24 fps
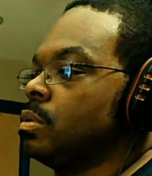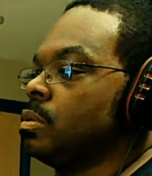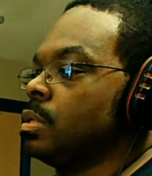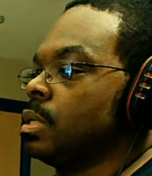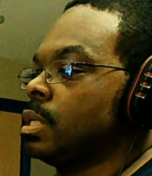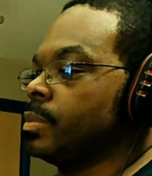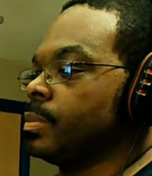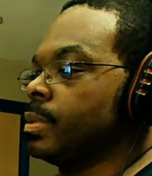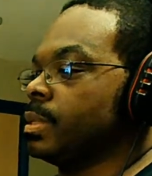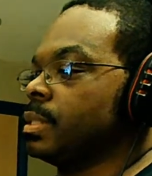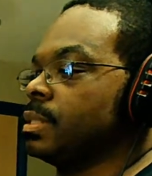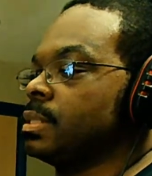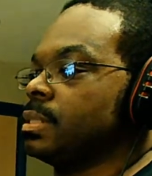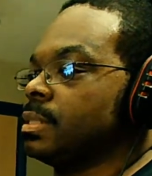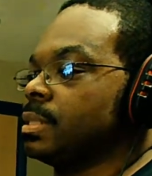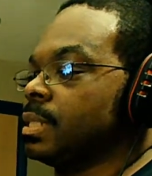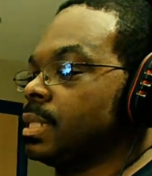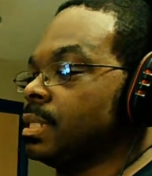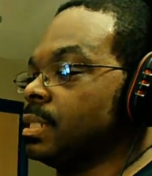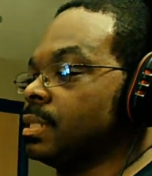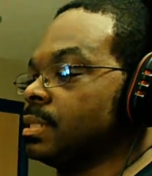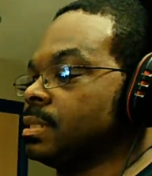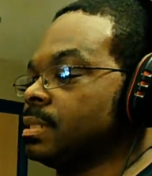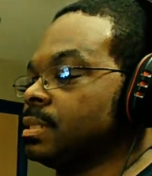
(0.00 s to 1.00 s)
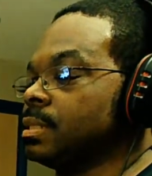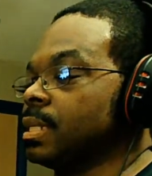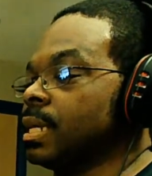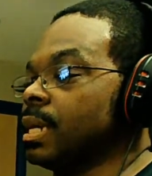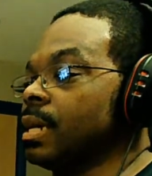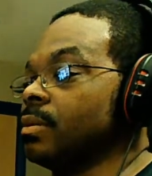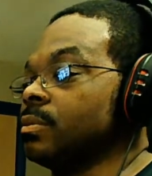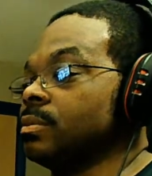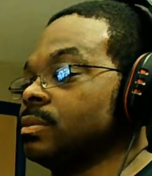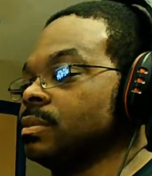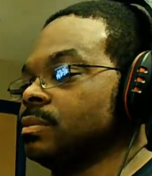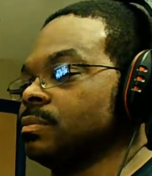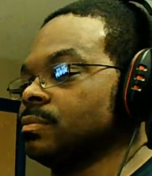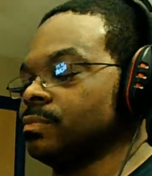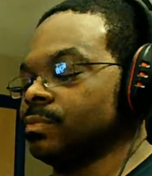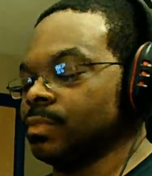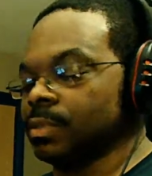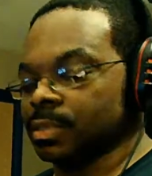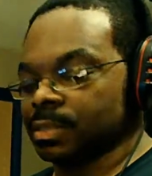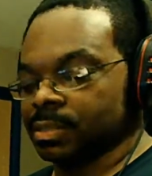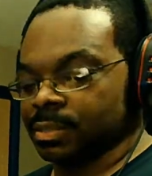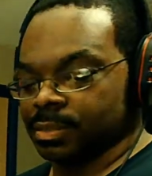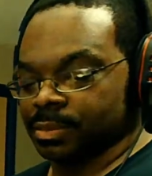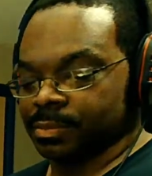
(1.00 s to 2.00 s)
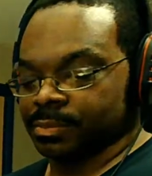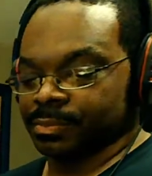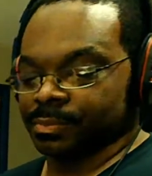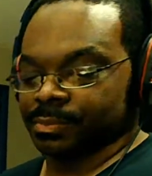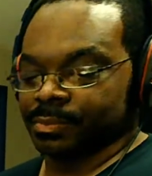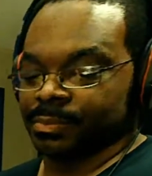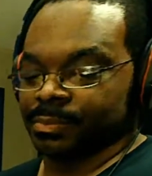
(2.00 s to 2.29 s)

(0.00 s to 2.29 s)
I was about to say the sound is fucking up.